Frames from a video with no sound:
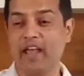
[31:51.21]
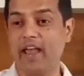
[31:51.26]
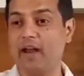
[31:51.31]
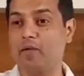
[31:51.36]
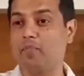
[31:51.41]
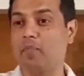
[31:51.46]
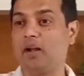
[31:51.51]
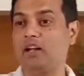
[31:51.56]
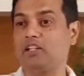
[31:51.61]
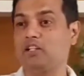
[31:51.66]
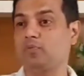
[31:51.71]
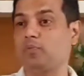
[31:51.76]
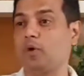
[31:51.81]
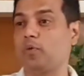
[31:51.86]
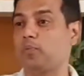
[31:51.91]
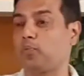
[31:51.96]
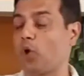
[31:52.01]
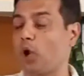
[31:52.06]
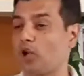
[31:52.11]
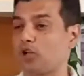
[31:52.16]
I had
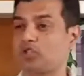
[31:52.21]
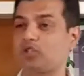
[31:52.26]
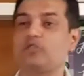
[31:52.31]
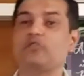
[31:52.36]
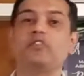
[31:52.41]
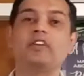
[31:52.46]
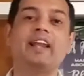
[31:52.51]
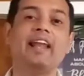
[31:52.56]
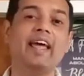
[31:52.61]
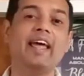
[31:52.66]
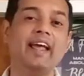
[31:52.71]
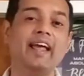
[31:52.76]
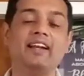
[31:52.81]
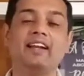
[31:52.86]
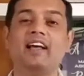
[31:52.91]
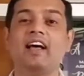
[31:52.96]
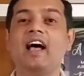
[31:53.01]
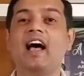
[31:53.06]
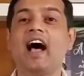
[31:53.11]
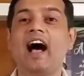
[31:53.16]
multiple plots of
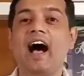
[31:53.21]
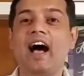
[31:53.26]
land,